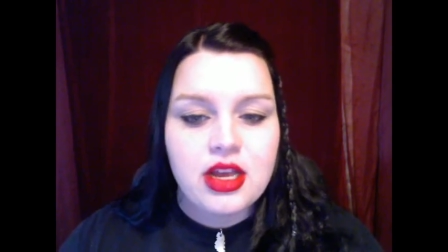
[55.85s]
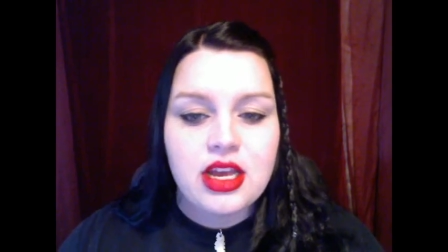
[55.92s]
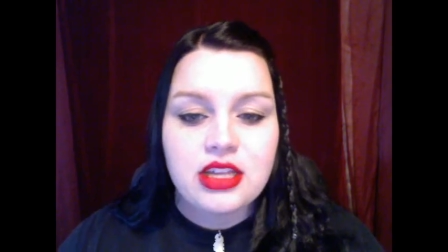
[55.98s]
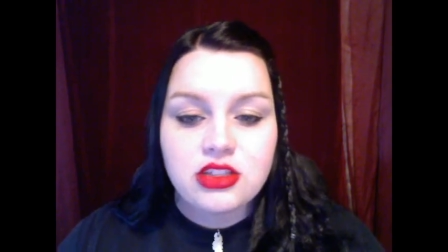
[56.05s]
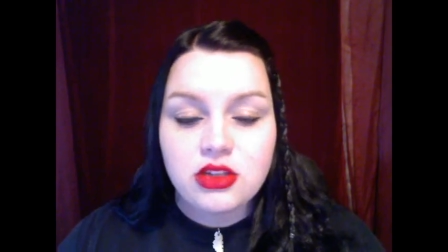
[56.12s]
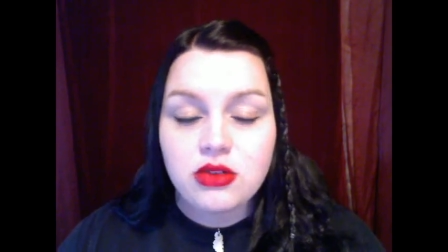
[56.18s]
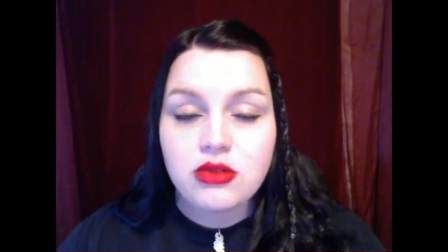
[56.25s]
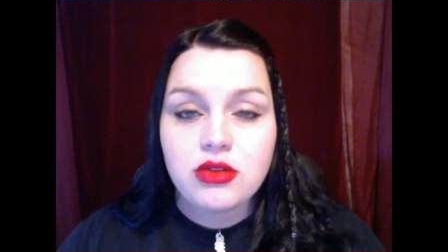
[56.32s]

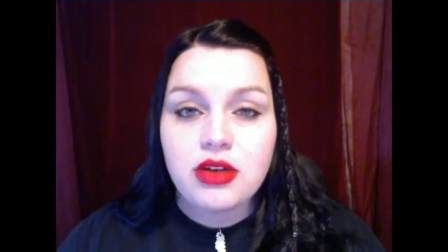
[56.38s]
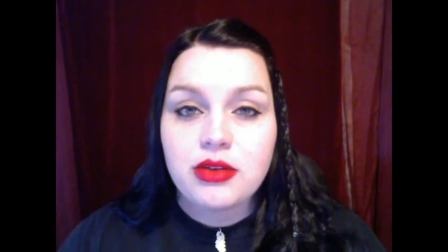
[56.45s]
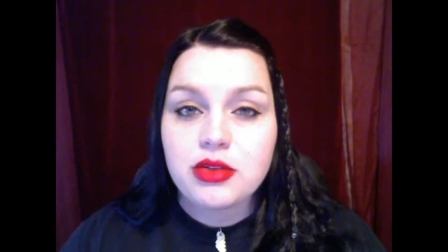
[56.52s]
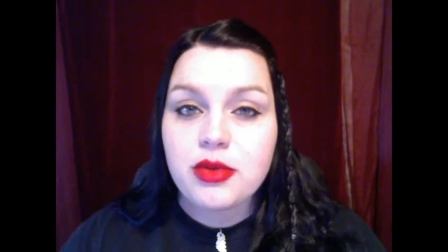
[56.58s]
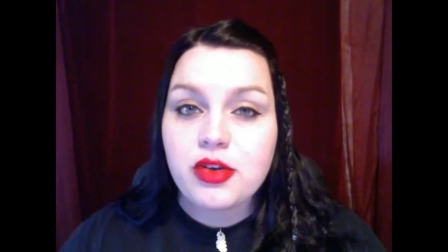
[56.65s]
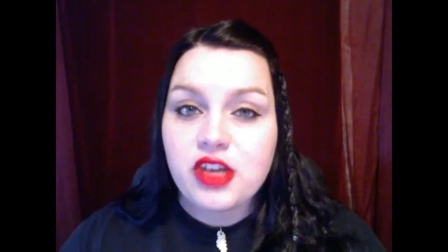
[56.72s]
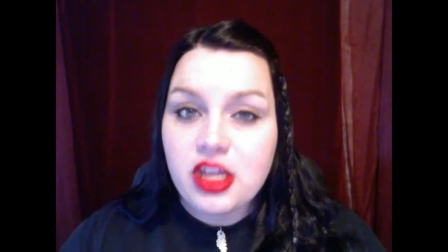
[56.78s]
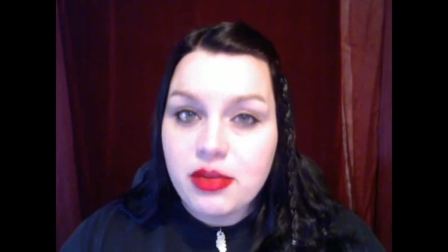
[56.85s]
So it was
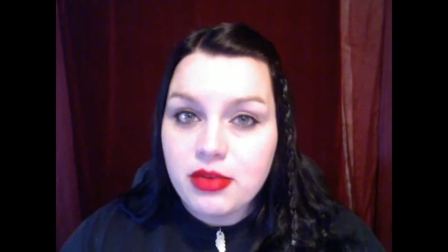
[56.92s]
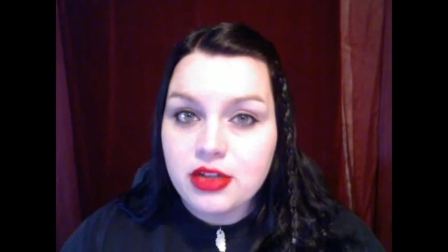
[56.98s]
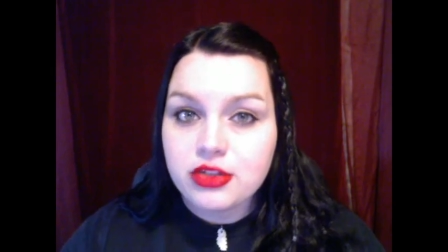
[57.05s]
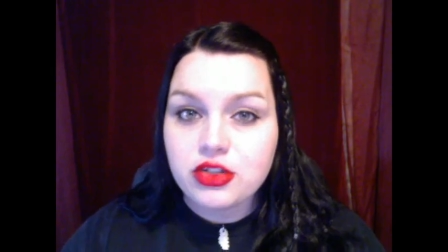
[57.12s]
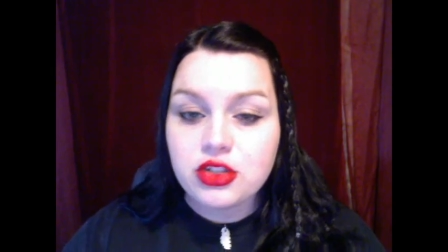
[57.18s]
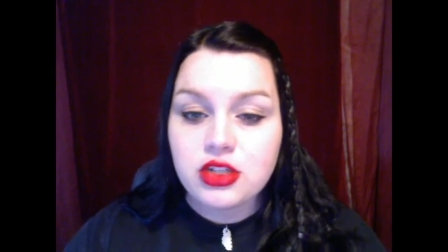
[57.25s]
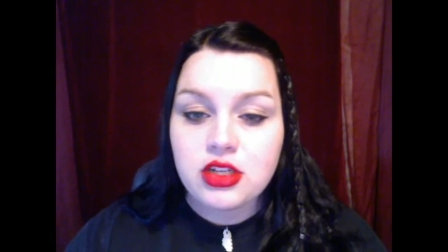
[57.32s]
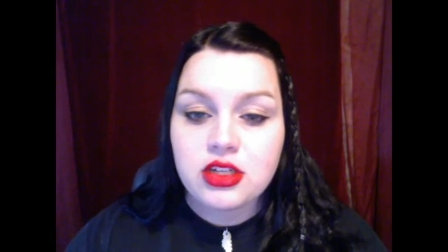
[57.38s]
about
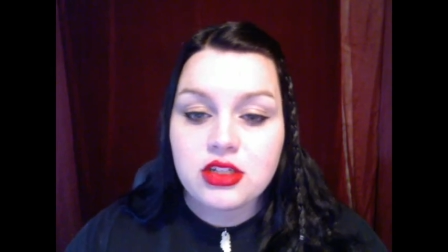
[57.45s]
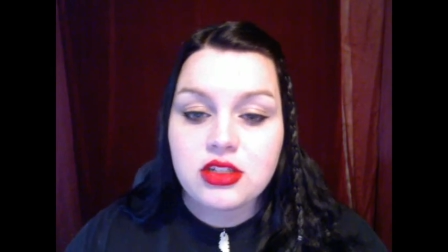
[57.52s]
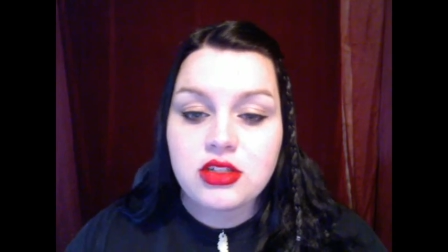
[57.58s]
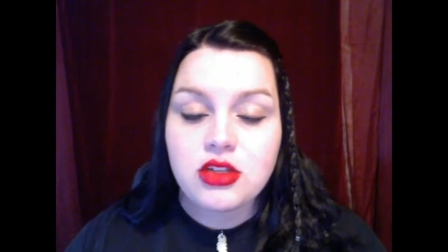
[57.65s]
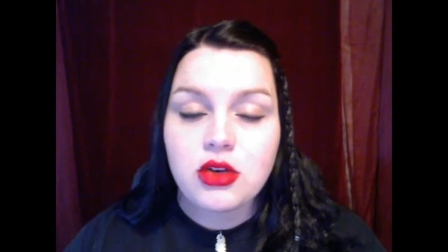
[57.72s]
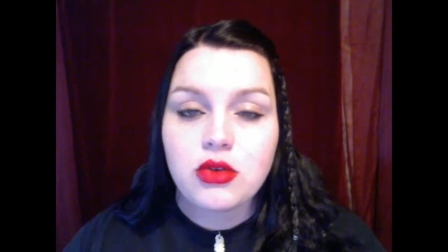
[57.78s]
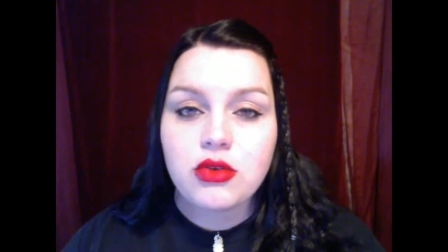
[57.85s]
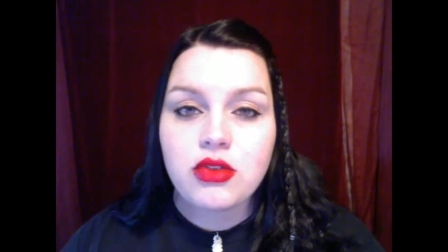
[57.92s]
image.
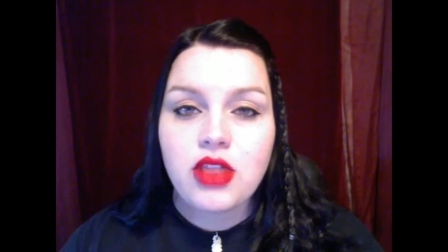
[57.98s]
So